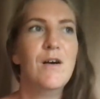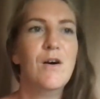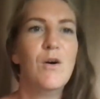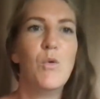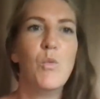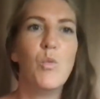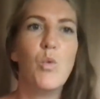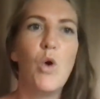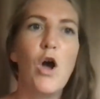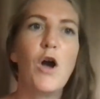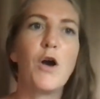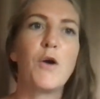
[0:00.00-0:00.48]

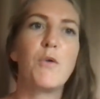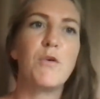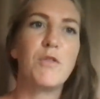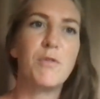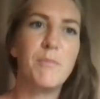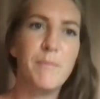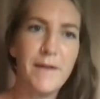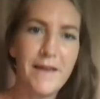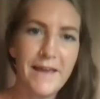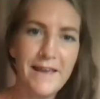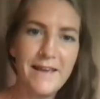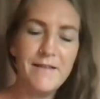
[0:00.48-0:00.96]
work with
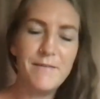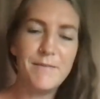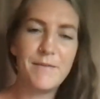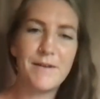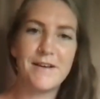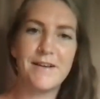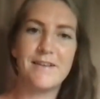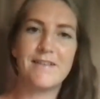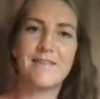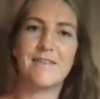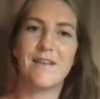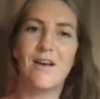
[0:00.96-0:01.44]
me,
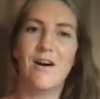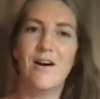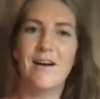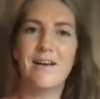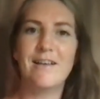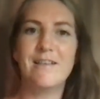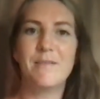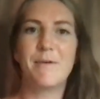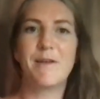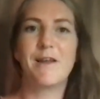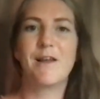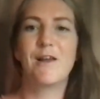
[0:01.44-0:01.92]
because I
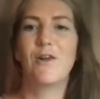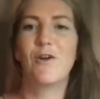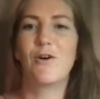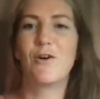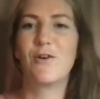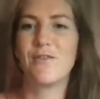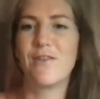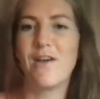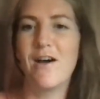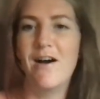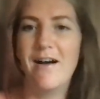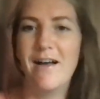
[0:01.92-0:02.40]
spent a long
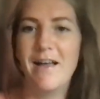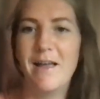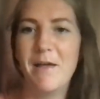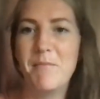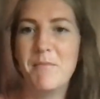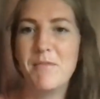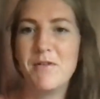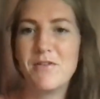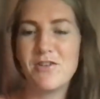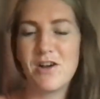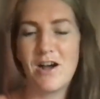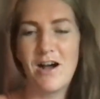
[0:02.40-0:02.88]
time
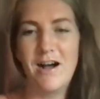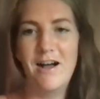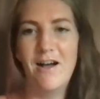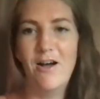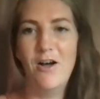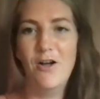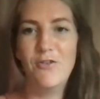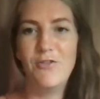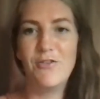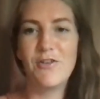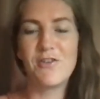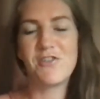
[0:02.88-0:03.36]

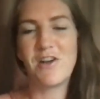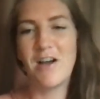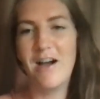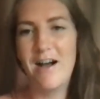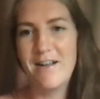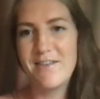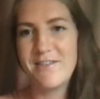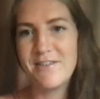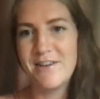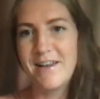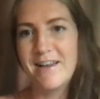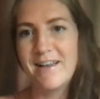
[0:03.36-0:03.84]

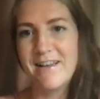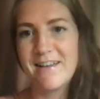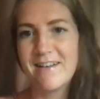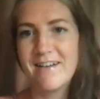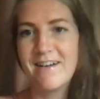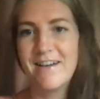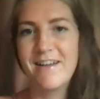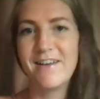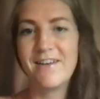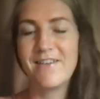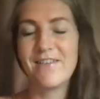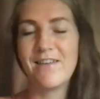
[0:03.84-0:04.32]
undercharging
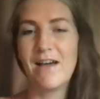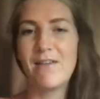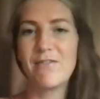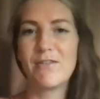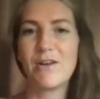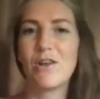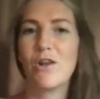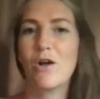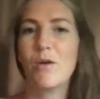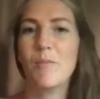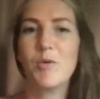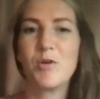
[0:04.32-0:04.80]
and having a
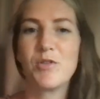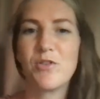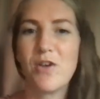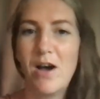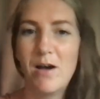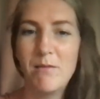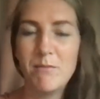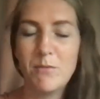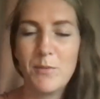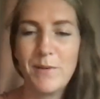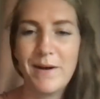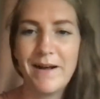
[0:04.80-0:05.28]
lot more
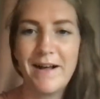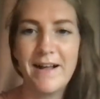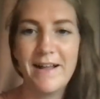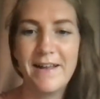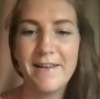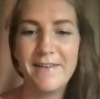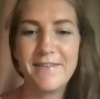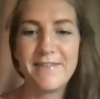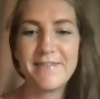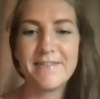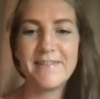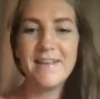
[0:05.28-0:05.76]
time on my
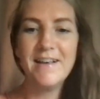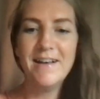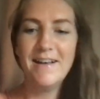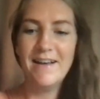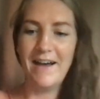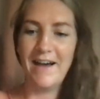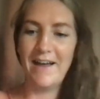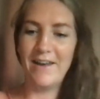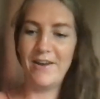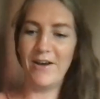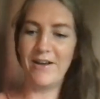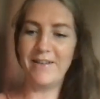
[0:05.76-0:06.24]
hands,
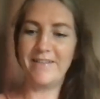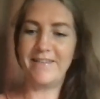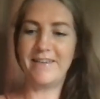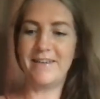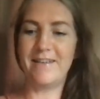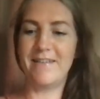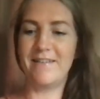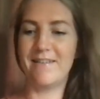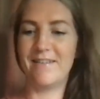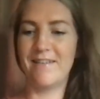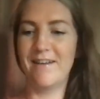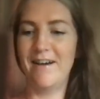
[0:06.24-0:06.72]
and I did
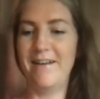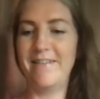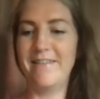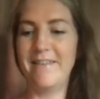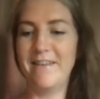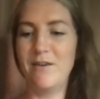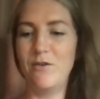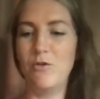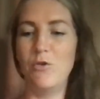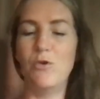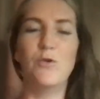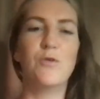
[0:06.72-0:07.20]

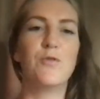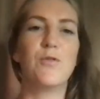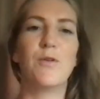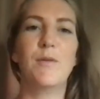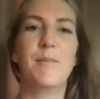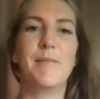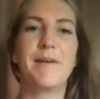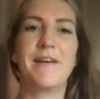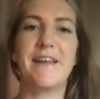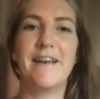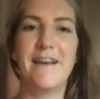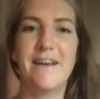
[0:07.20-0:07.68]
it all from the
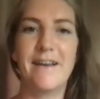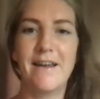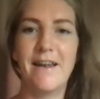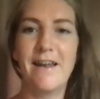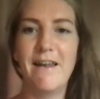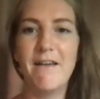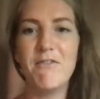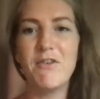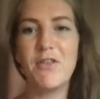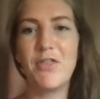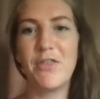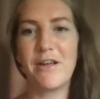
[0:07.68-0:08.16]
beginning. And
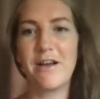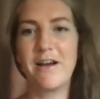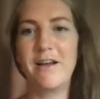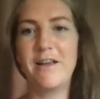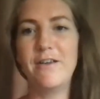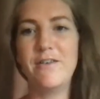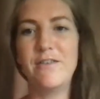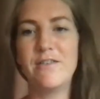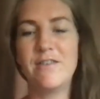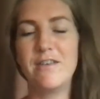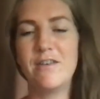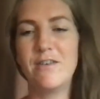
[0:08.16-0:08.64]
everything I
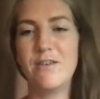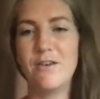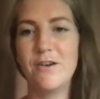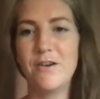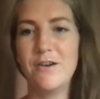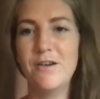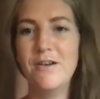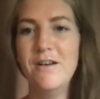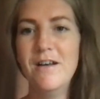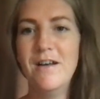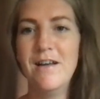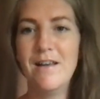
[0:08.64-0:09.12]
used to
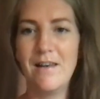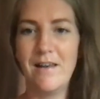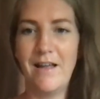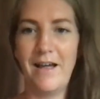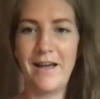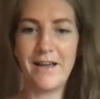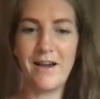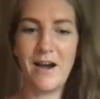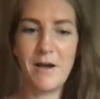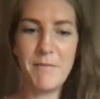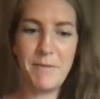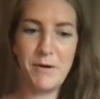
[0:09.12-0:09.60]
do, like
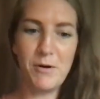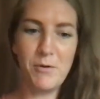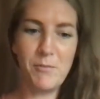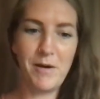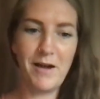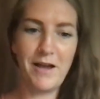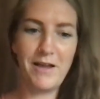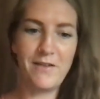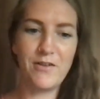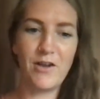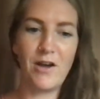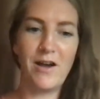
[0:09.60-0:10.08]
I built my
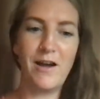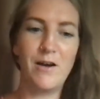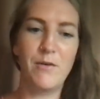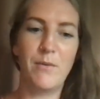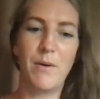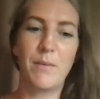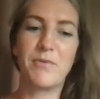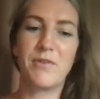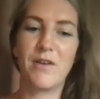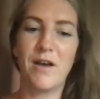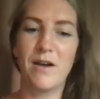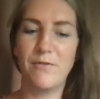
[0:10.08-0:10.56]
entire
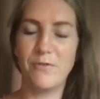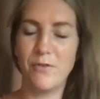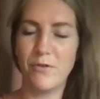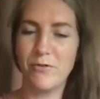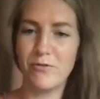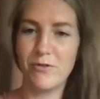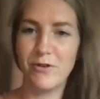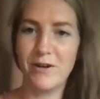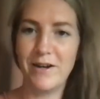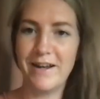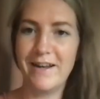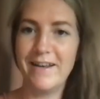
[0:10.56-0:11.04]
website for
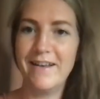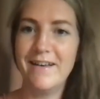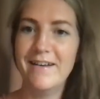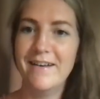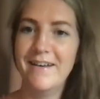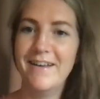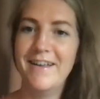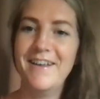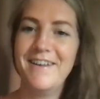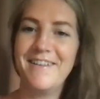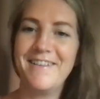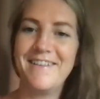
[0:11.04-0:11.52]
free
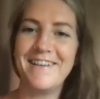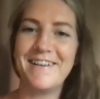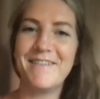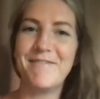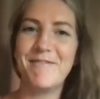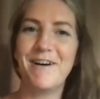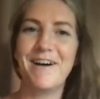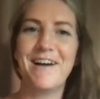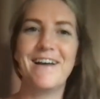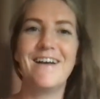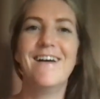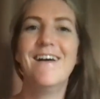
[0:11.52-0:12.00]
and
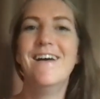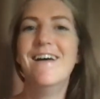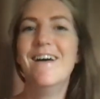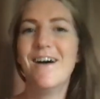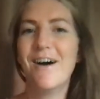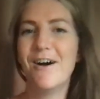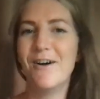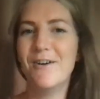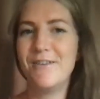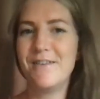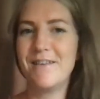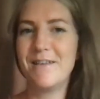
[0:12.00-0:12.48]

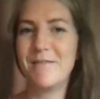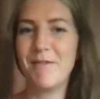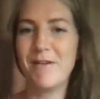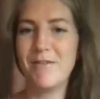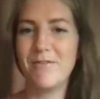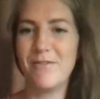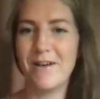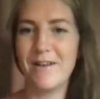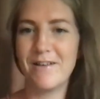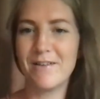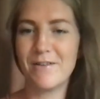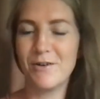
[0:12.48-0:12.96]
hosted my
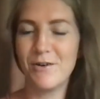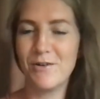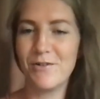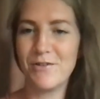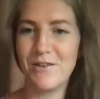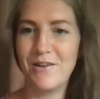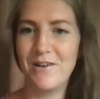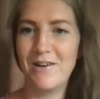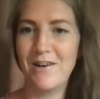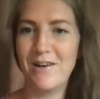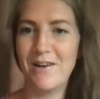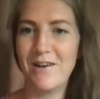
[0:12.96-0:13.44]
first course
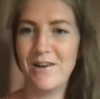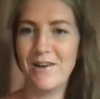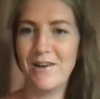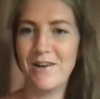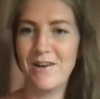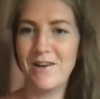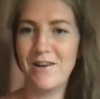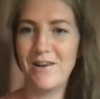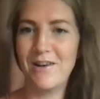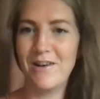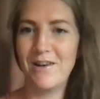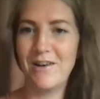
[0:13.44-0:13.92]
online.
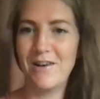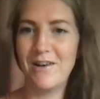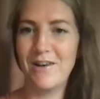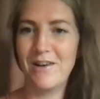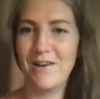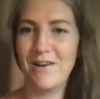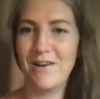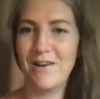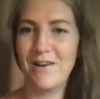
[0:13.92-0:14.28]
Like